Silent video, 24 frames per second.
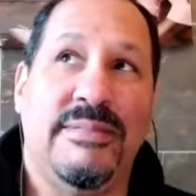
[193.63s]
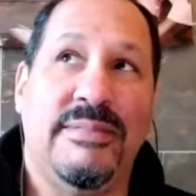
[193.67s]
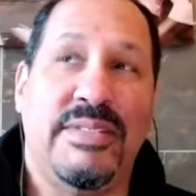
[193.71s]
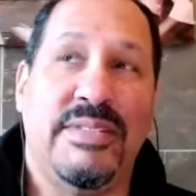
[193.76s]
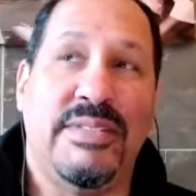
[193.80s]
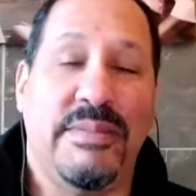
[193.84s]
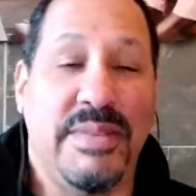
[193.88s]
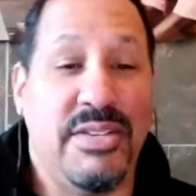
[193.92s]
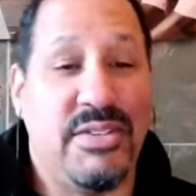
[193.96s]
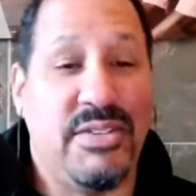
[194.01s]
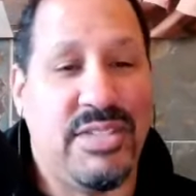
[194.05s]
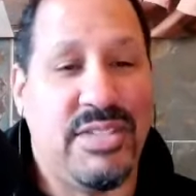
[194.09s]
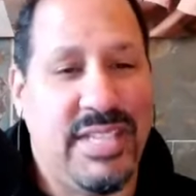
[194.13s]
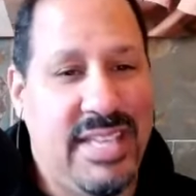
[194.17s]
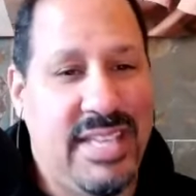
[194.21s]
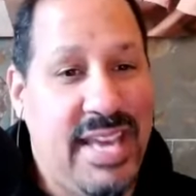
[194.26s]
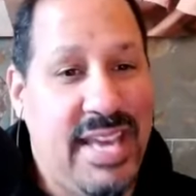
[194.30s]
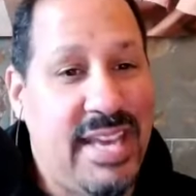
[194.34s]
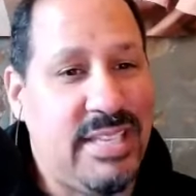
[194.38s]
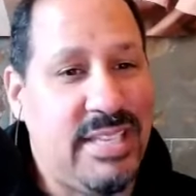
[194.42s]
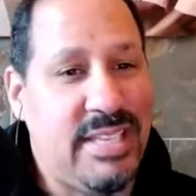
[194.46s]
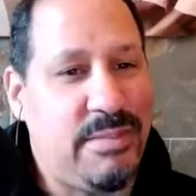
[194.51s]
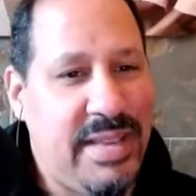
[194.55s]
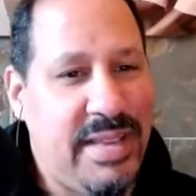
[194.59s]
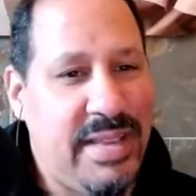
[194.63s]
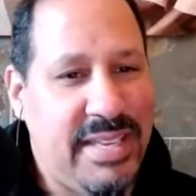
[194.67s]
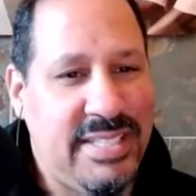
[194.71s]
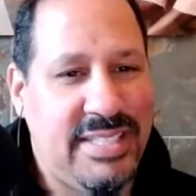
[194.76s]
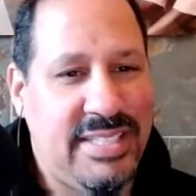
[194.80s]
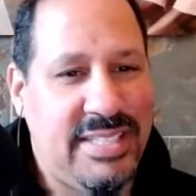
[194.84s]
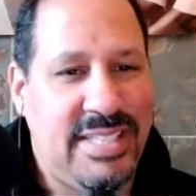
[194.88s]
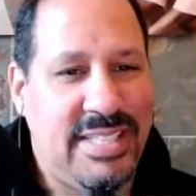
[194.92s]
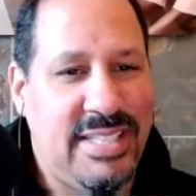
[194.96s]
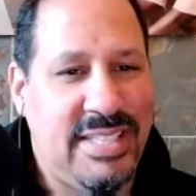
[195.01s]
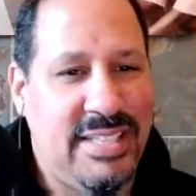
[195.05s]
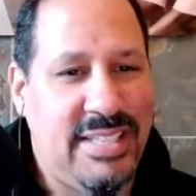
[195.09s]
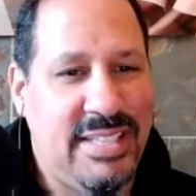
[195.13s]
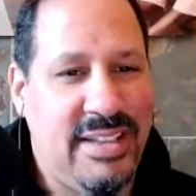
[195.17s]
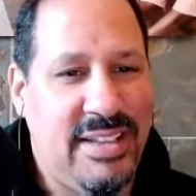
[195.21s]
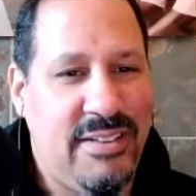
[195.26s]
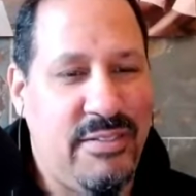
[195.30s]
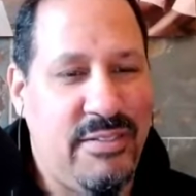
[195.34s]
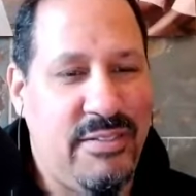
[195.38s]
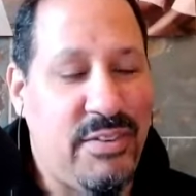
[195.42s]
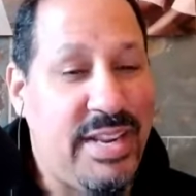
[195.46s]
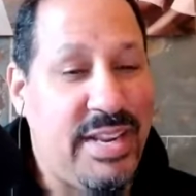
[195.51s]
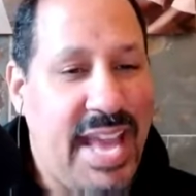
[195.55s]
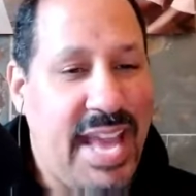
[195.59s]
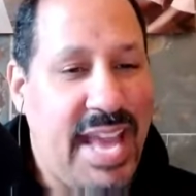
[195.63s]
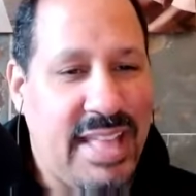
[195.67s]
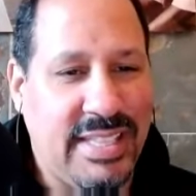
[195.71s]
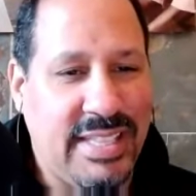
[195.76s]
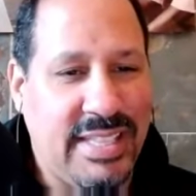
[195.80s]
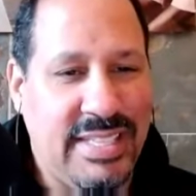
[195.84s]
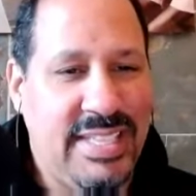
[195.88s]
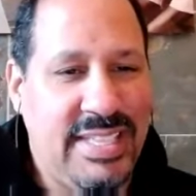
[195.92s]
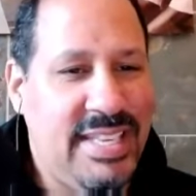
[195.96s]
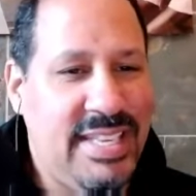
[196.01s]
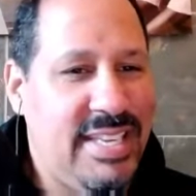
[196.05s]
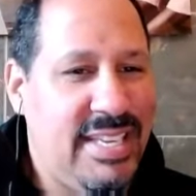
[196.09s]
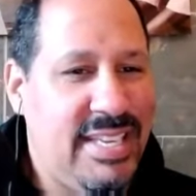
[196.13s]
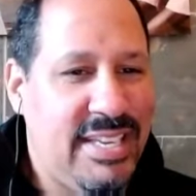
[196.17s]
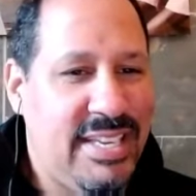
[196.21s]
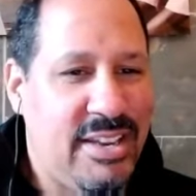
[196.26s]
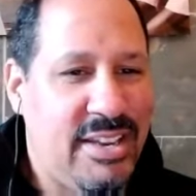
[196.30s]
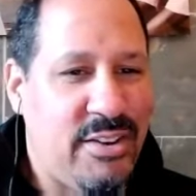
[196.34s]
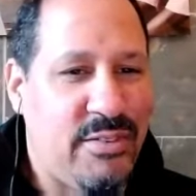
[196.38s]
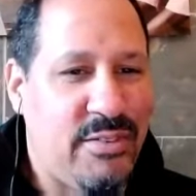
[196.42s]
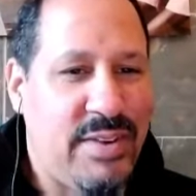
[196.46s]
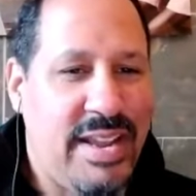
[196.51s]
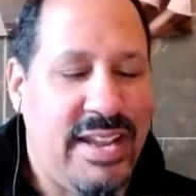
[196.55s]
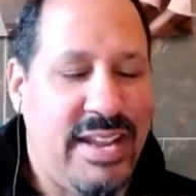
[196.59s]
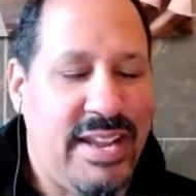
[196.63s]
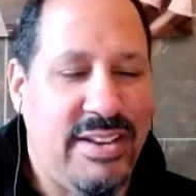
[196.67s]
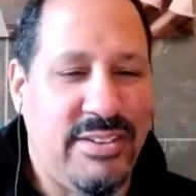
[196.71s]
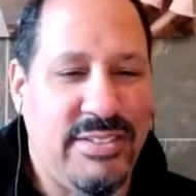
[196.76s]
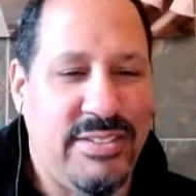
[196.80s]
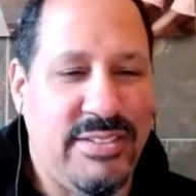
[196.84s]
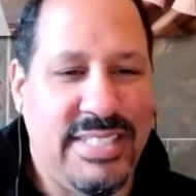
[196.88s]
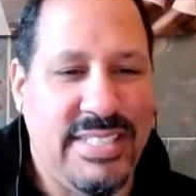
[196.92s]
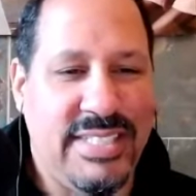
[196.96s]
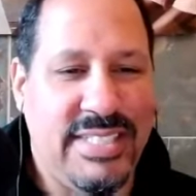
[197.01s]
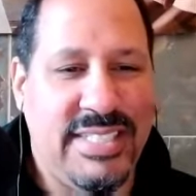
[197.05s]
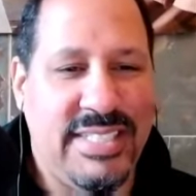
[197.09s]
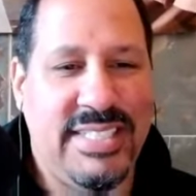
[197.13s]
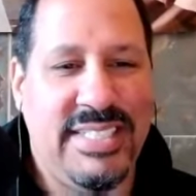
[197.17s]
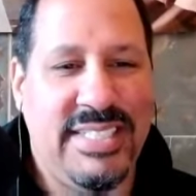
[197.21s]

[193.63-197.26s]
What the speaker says: interesting aspects of reality around